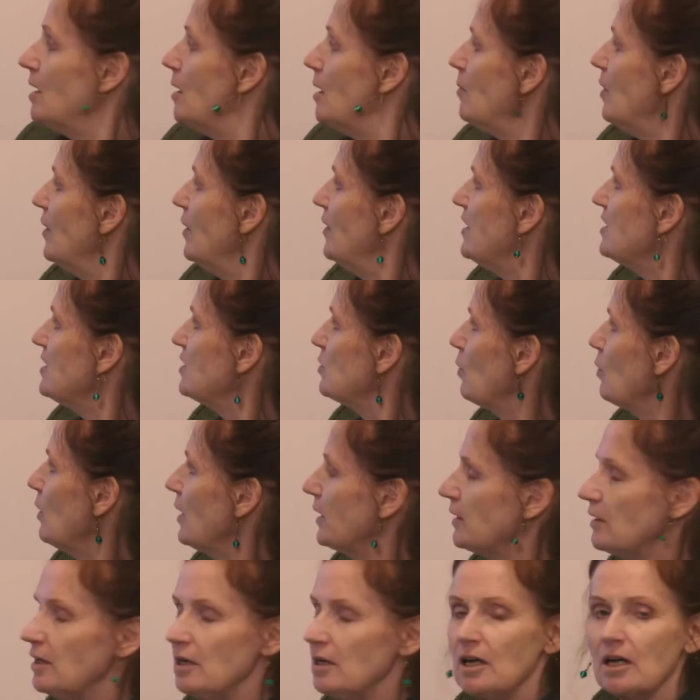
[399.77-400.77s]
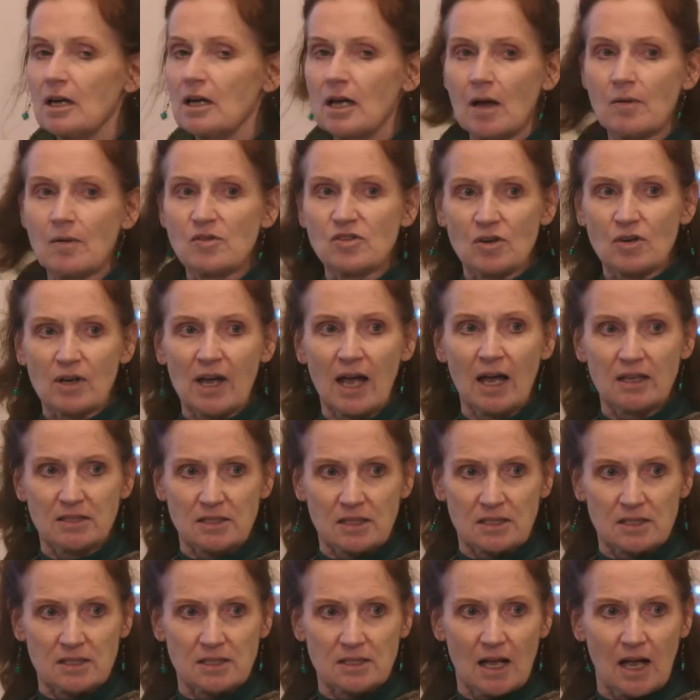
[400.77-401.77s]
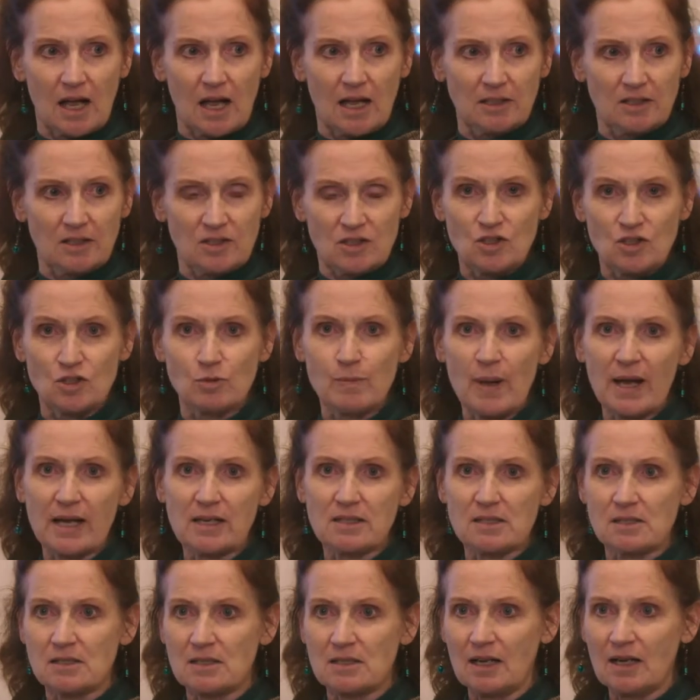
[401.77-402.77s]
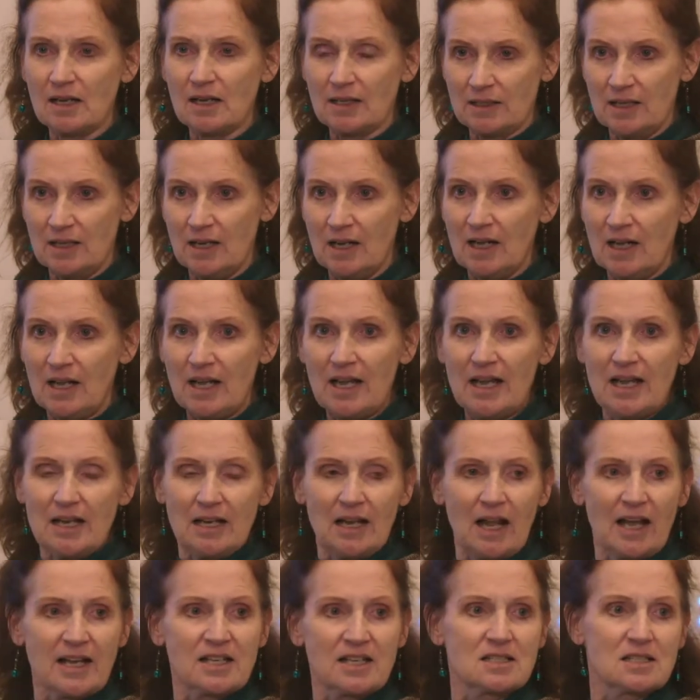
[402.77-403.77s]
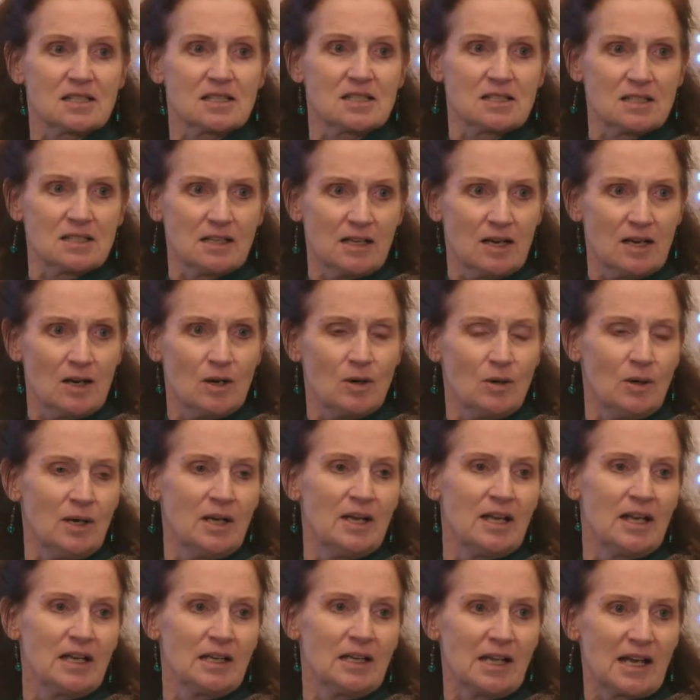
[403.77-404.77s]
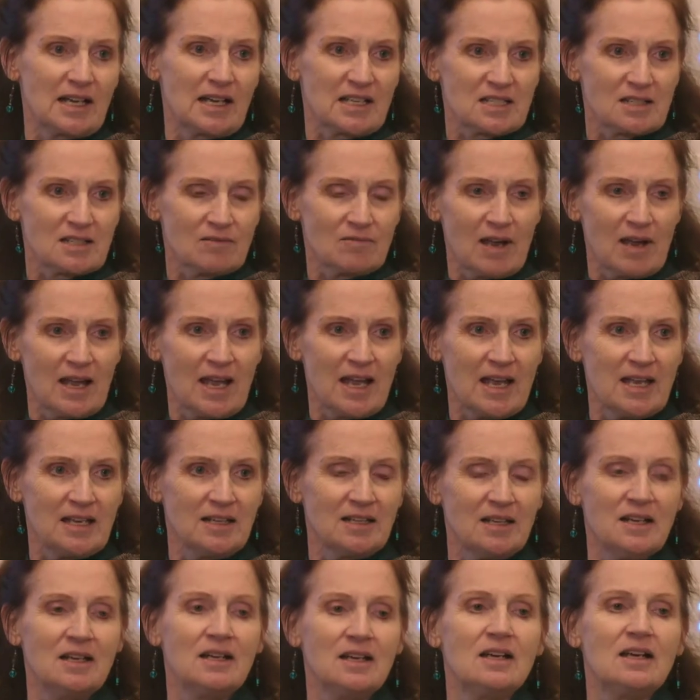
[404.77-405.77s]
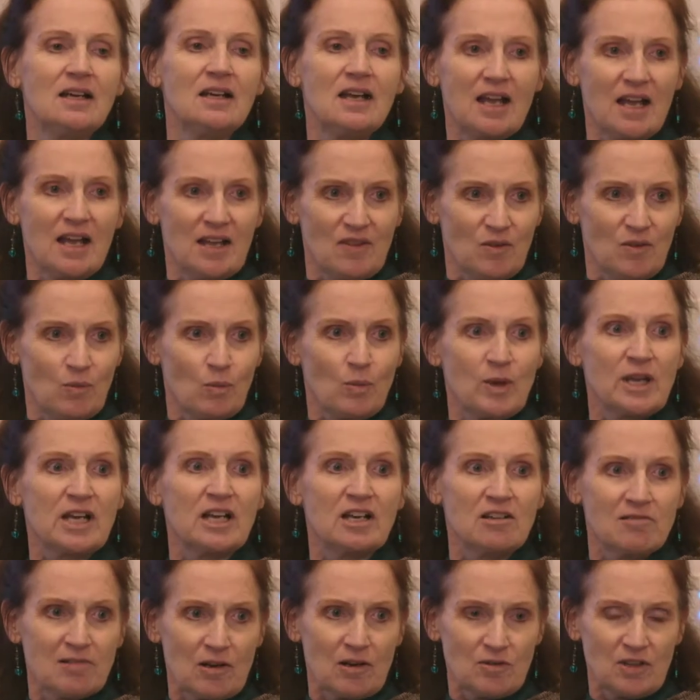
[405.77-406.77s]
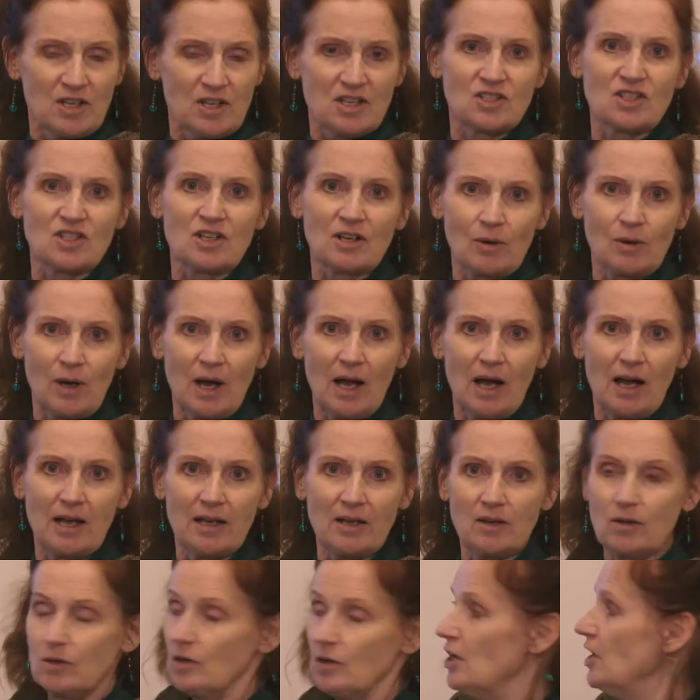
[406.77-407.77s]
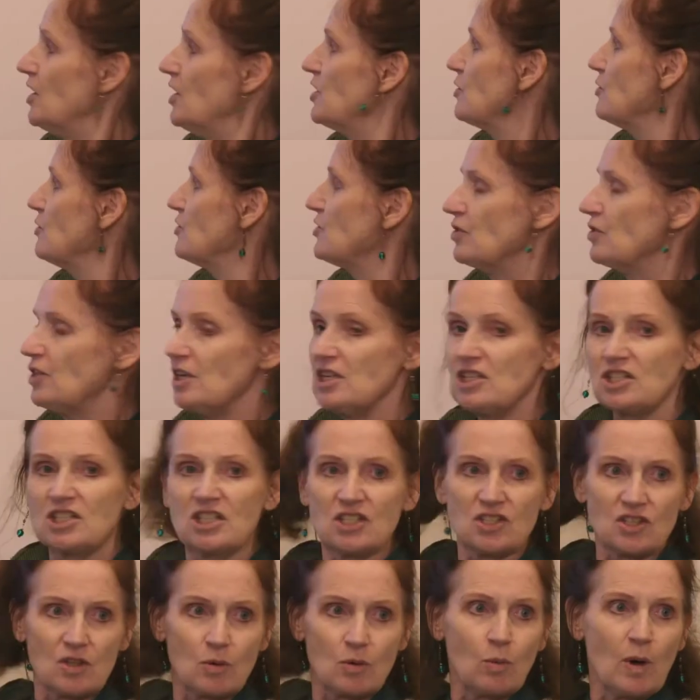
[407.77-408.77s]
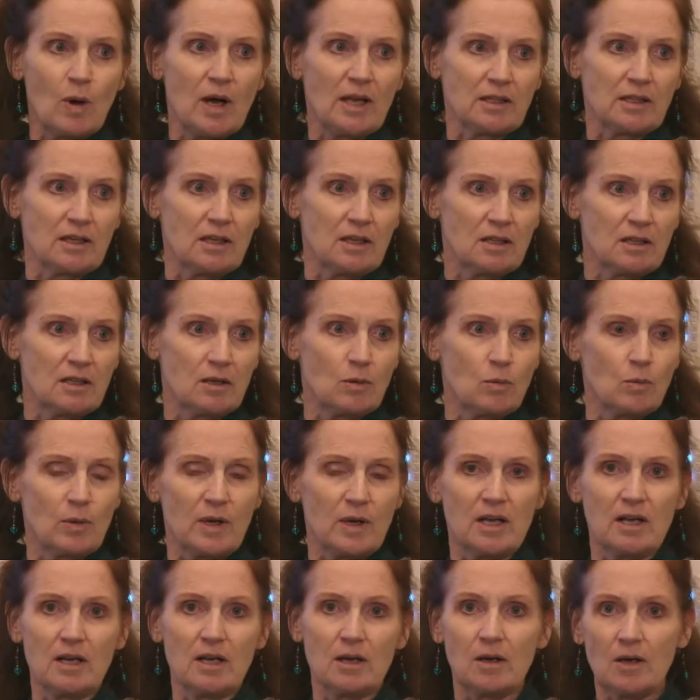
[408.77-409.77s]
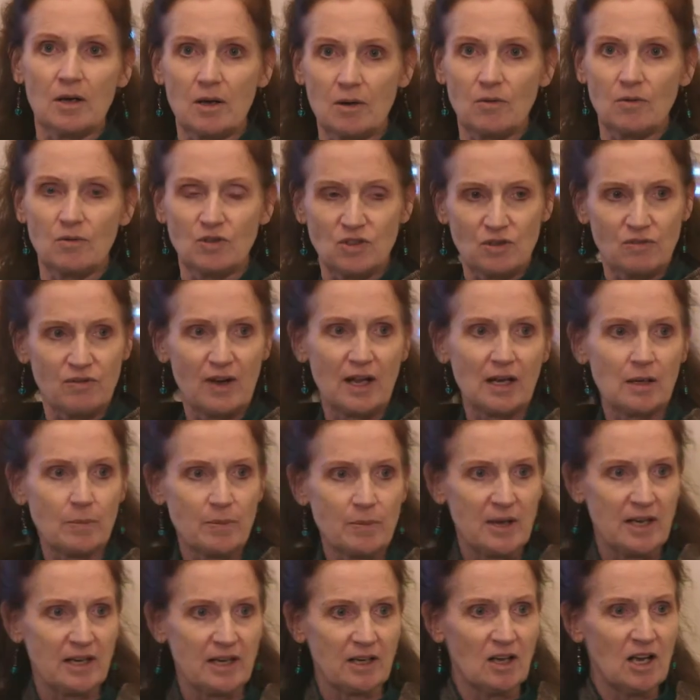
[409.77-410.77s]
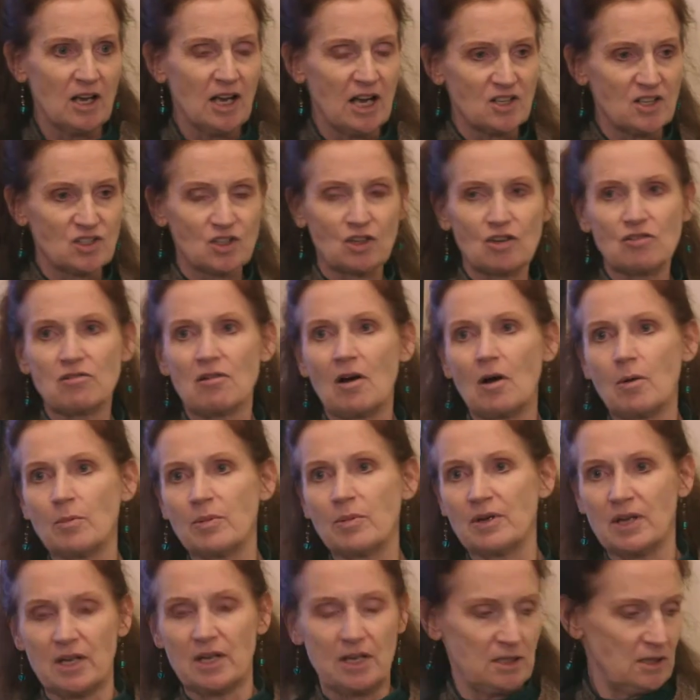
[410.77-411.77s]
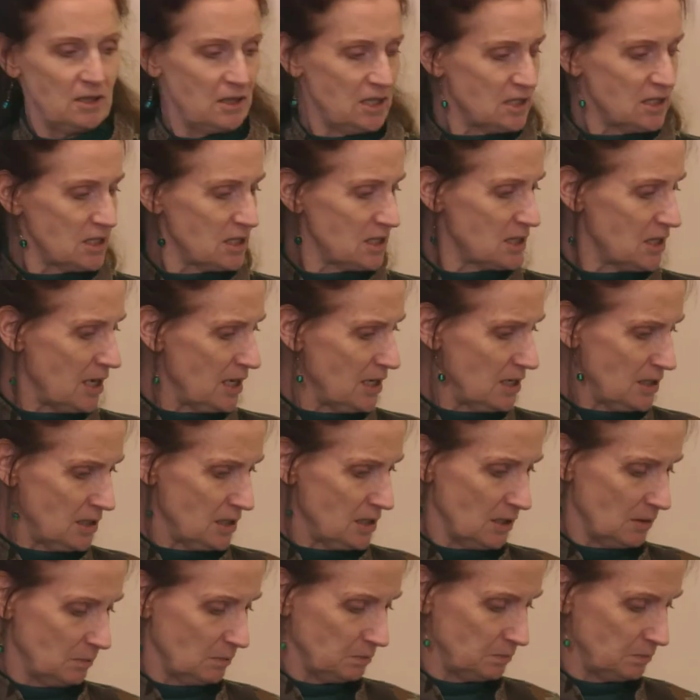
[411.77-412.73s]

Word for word: But this one comes from Kazakhstan and Uzbekistan. It likes the snow, it likes the rain. We can grow this in Ohio. So this is the one that we're developing as a crop in this state.